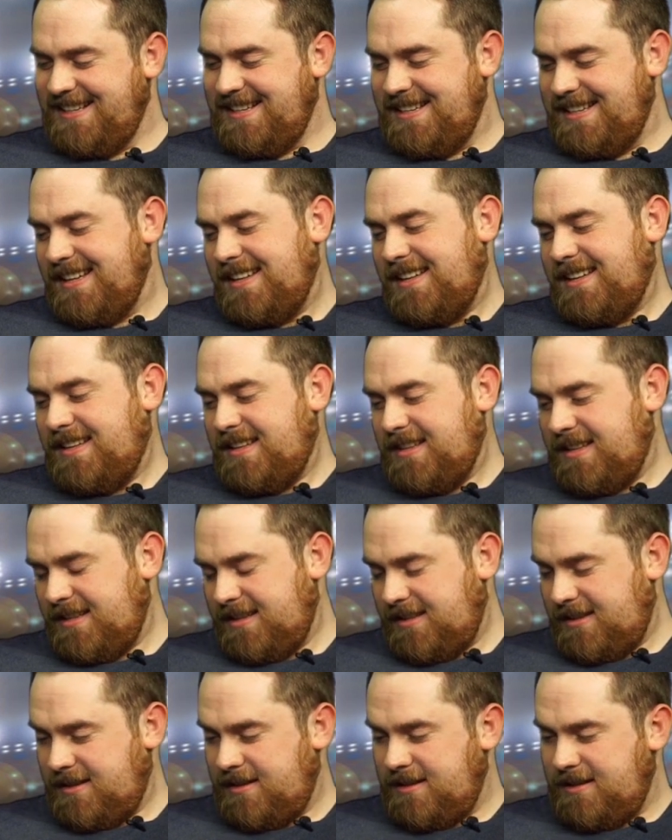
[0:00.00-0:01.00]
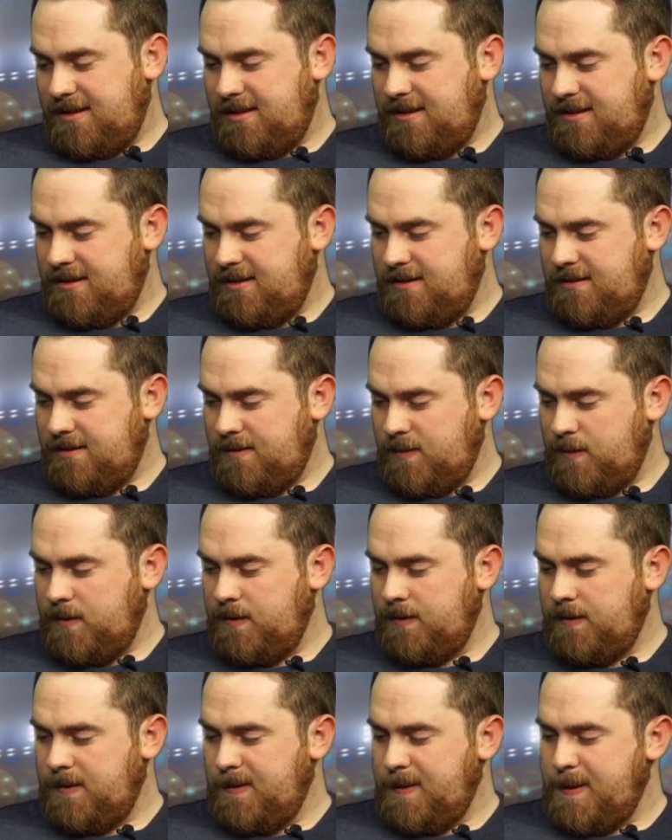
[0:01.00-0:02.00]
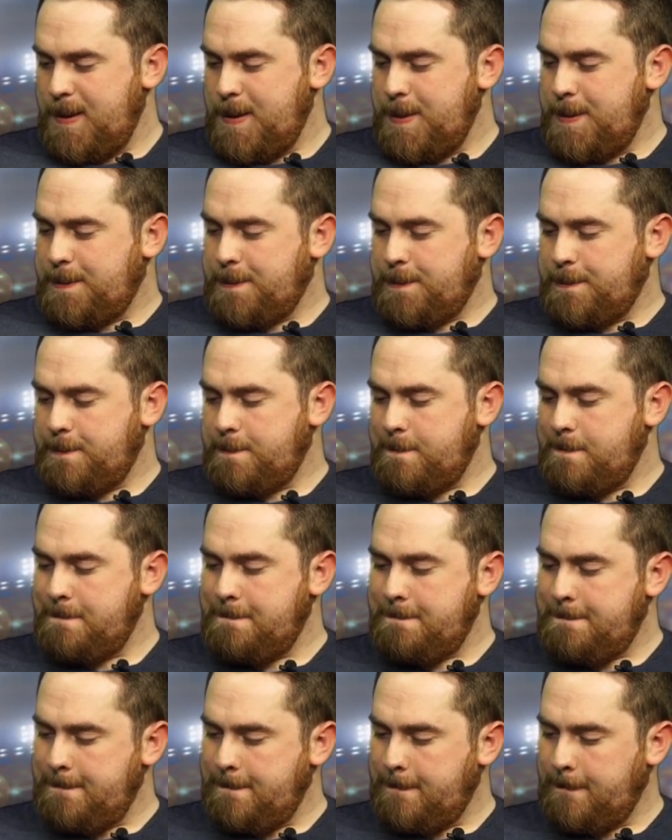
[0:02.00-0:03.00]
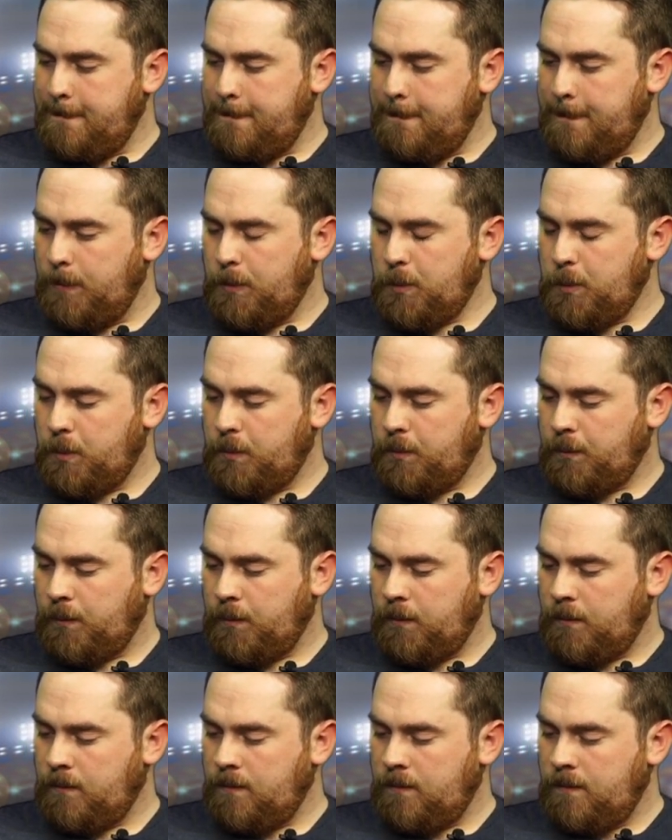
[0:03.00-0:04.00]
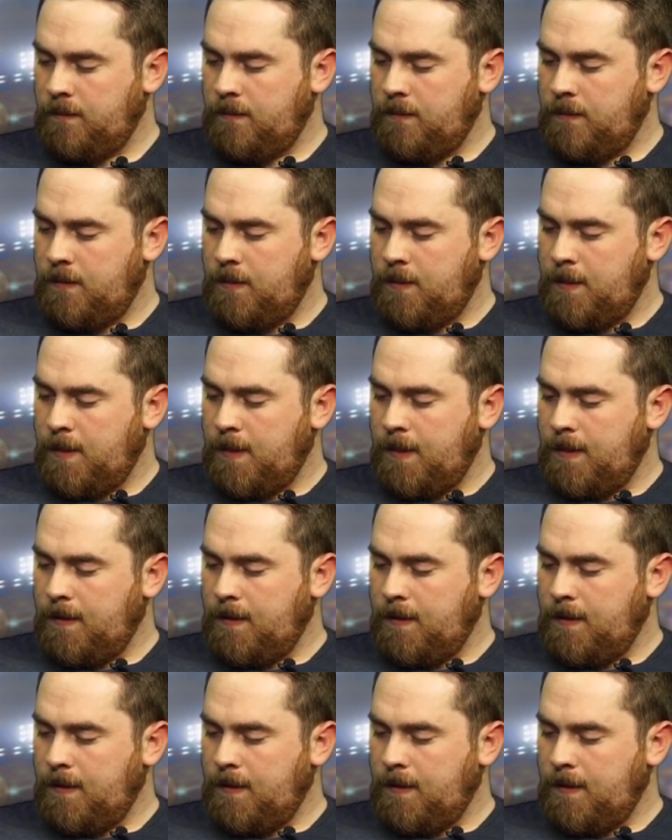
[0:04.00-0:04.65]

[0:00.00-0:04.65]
[no speech]